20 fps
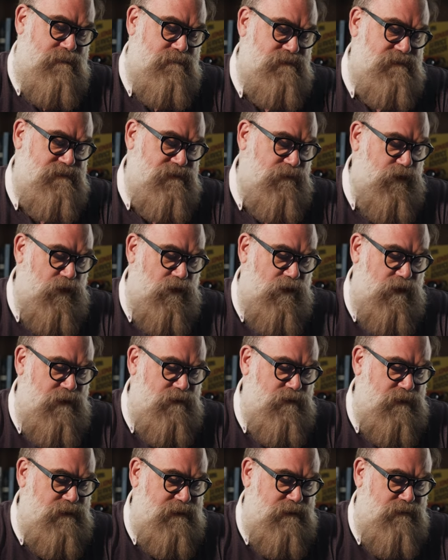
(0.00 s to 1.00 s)

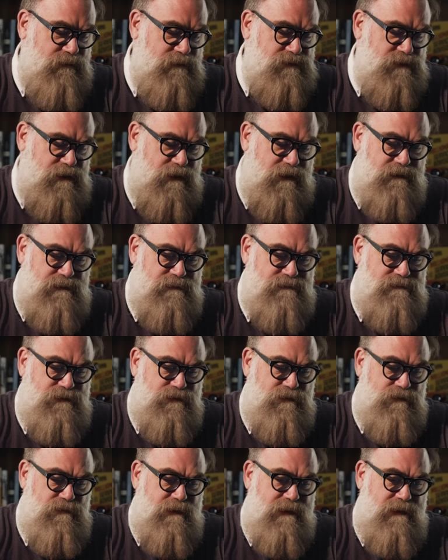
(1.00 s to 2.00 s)
supported what they were trying to
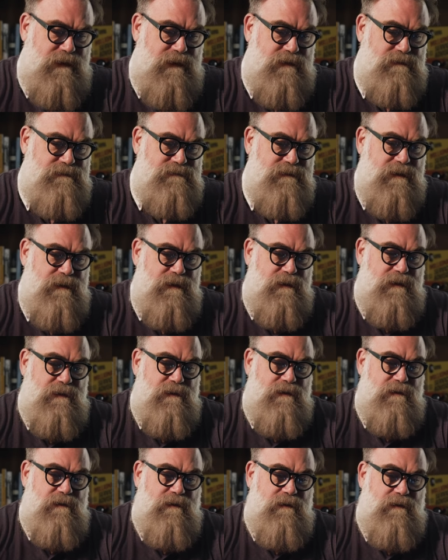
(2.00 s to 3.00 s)
do. And
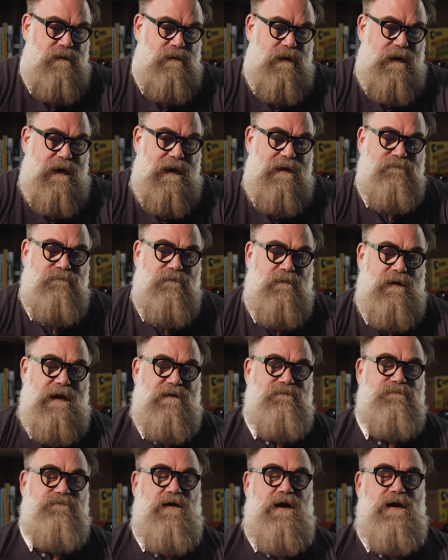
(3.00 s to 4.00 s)
I
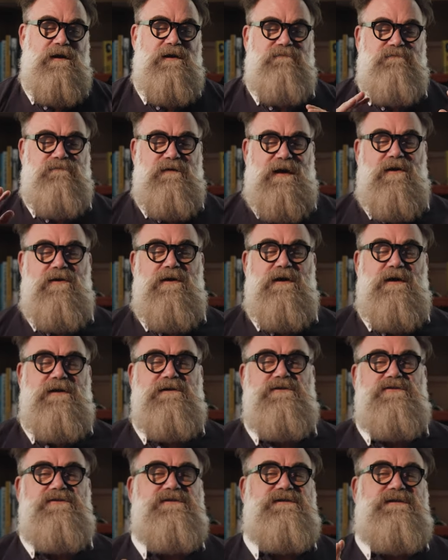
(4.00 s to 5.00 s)
find it very
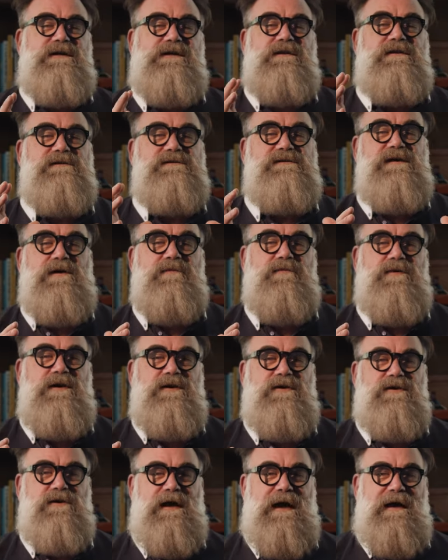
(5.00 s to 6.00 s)
interesting that
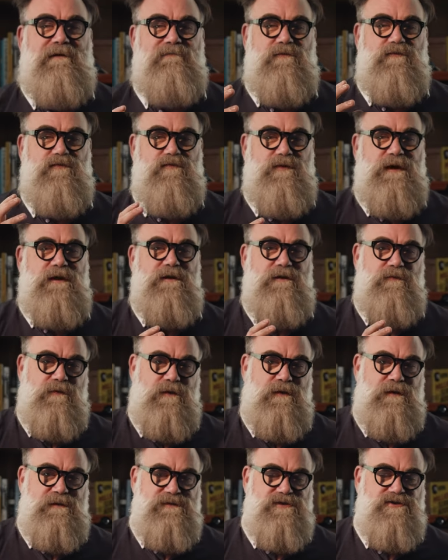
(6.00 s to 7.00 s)
somebody could have a really,
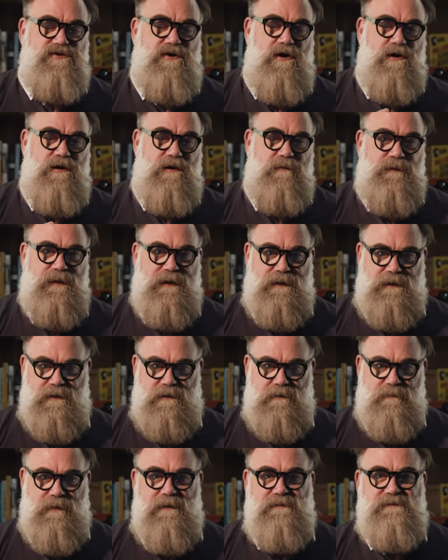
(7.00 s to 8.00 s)
really strong
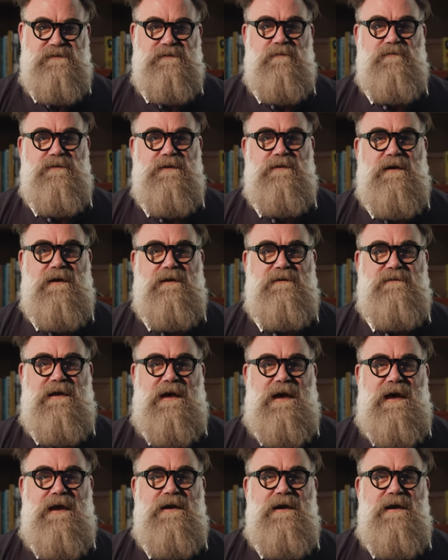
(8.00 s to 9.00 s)
opinion about something like
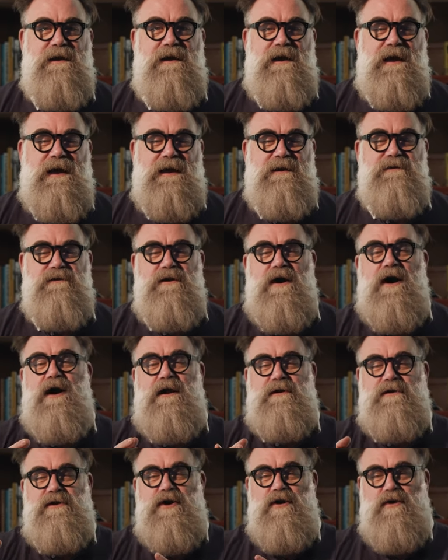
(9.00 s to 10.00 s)
that and
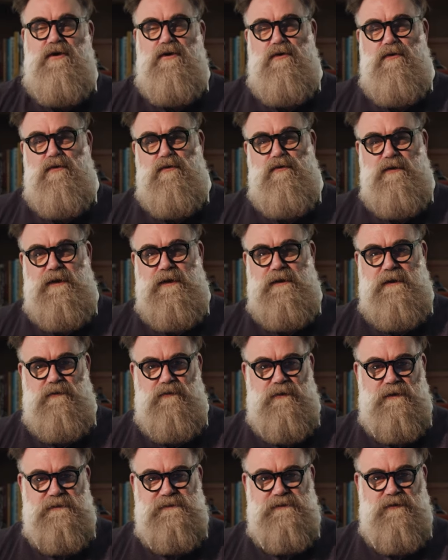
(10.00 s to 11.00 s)
not know really
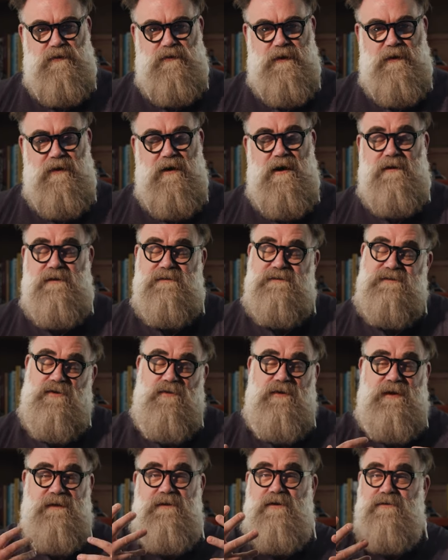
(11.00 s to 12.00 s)
what's going on. And
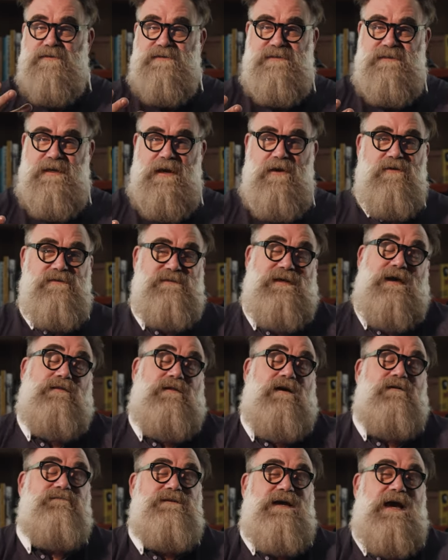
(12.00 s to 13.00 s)
so in those scenarios, I
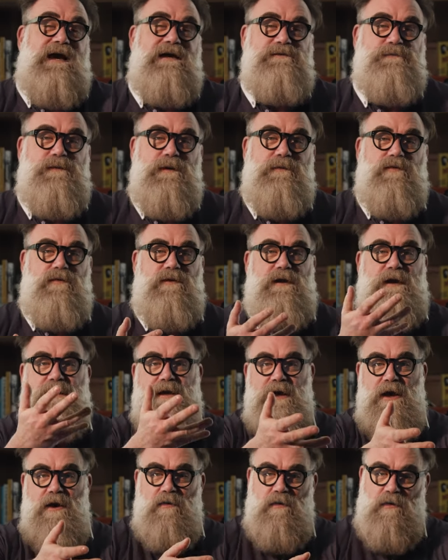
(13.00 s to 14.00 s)
love to ask people
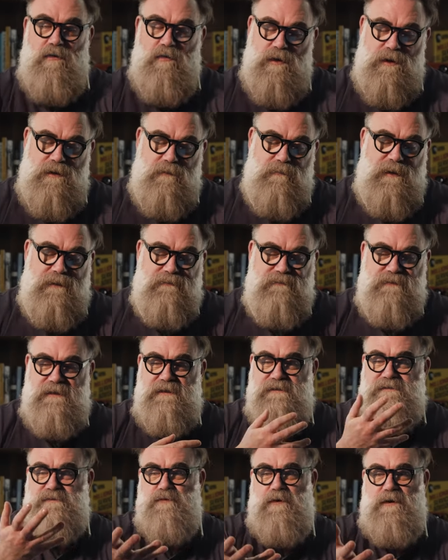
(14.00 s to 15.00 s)
like, well, what about
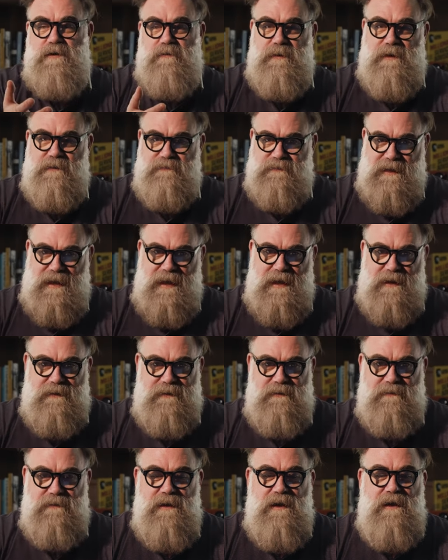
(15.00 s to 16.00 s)
this? What about that?
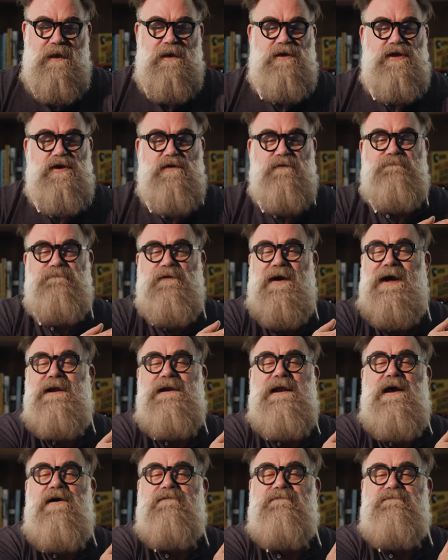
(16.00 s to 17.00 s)
And you
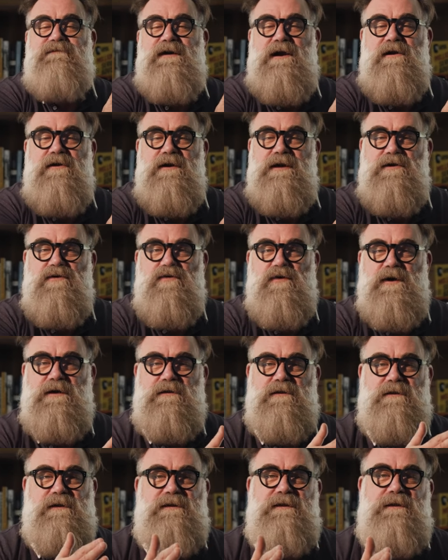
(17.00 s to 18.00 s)
find out very
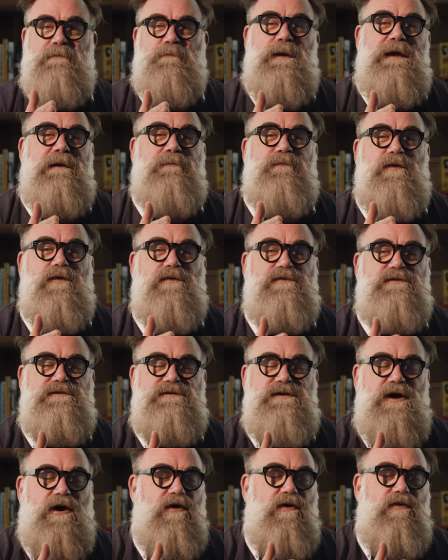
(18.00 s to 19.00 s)
quickly that people
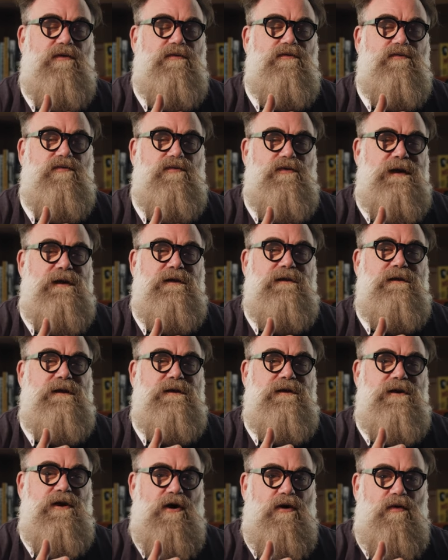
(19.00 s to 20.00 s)
don't
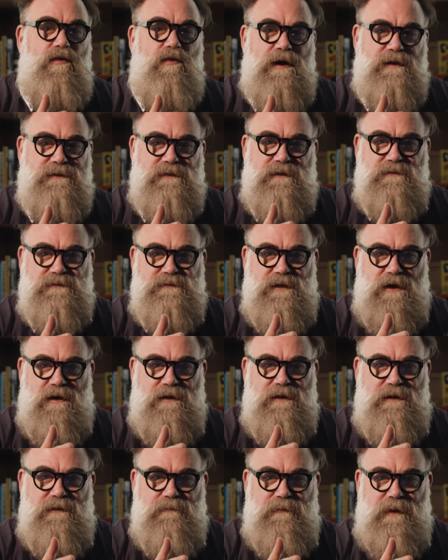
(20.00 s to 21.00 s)
really know what they're
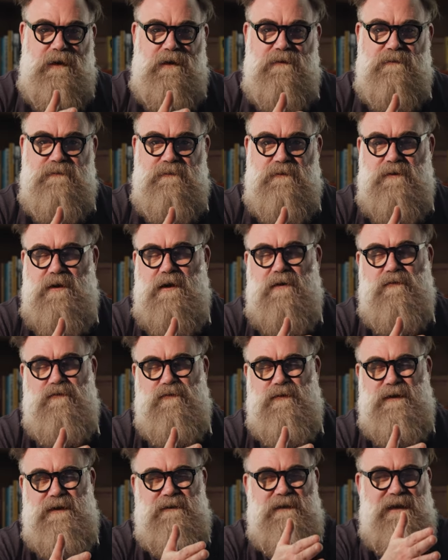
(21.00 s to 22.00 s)
talking about and they're not
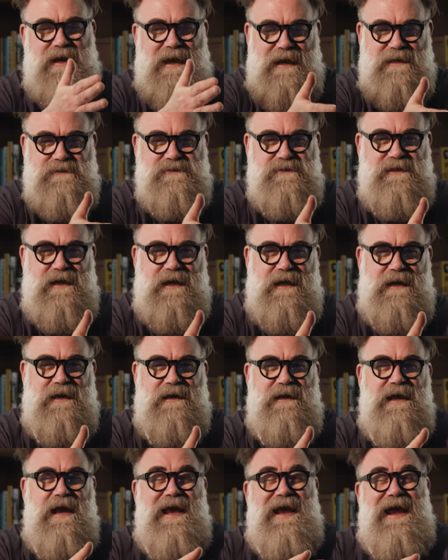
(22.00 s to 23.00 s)
really
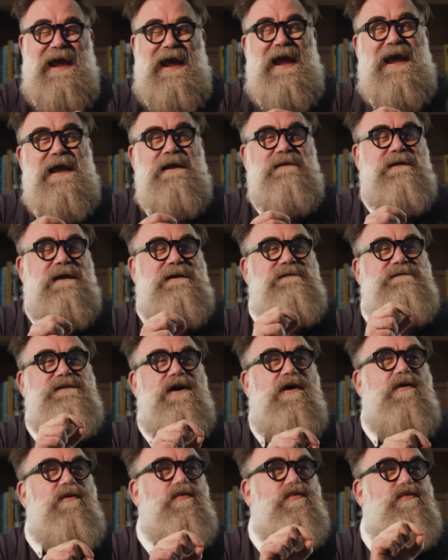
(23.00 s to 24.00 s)
educated and they
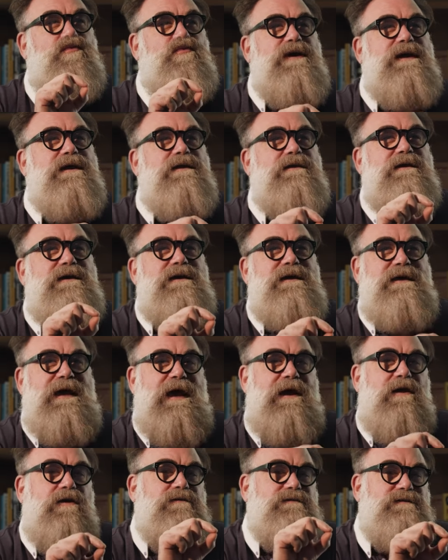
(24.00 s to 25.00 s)
don't really
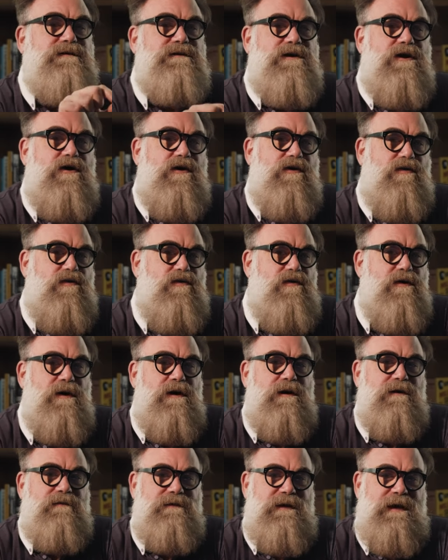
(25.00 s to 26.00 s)
care to know
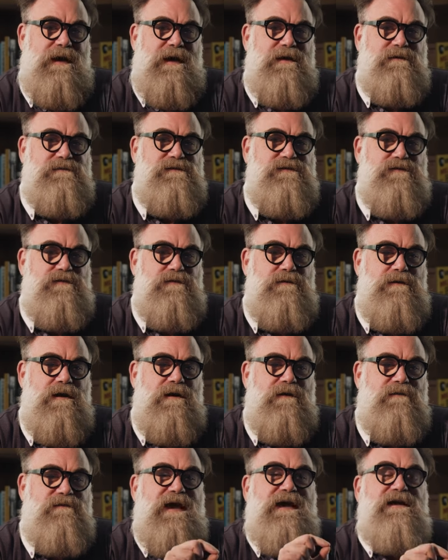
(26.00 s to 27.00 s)
the answer.
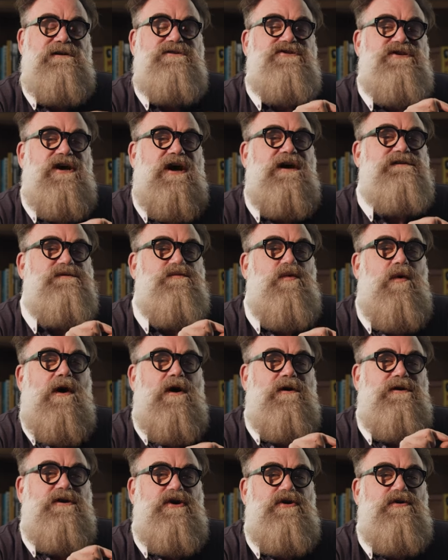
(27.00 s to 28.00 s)
They just
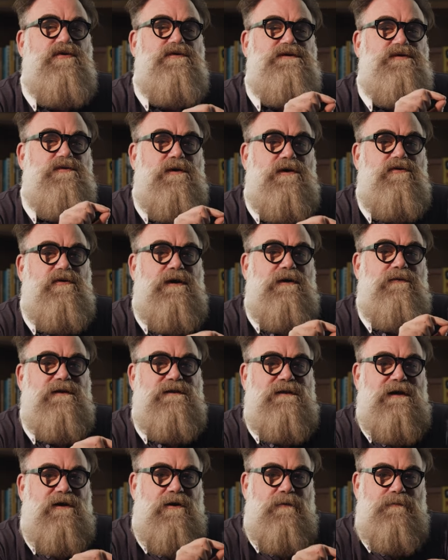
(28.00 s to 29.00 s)
want you to agree
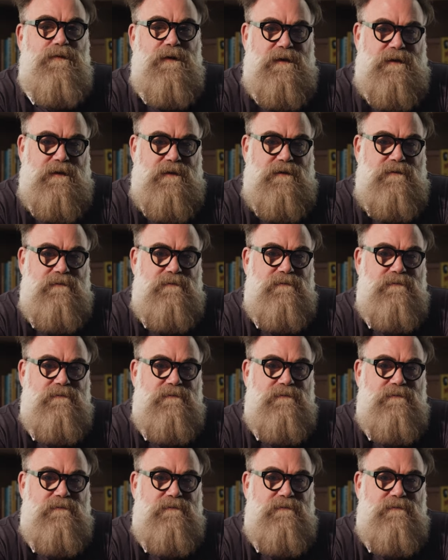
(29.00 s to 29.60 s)
with their opinion.